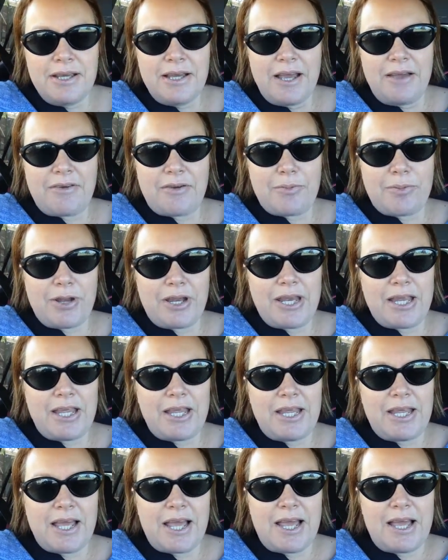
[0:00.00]

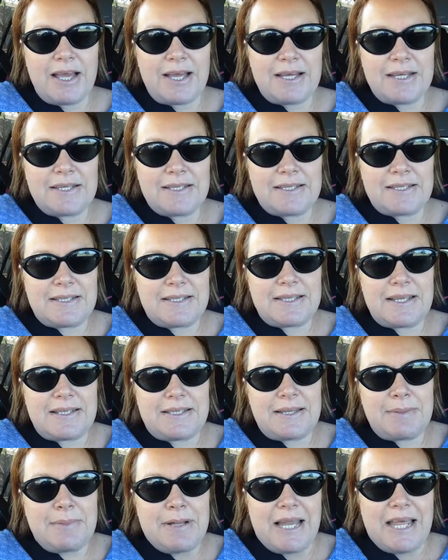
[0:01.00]
Everybody has
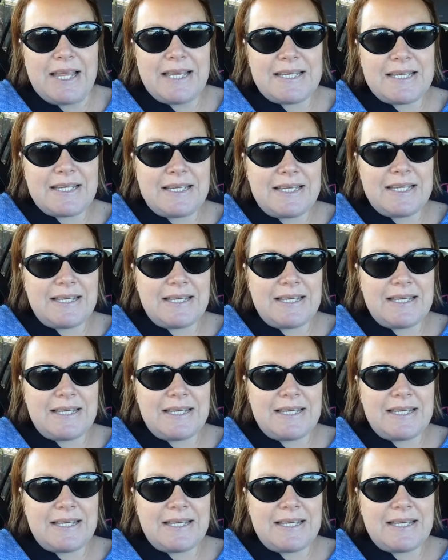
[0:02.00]
assimilated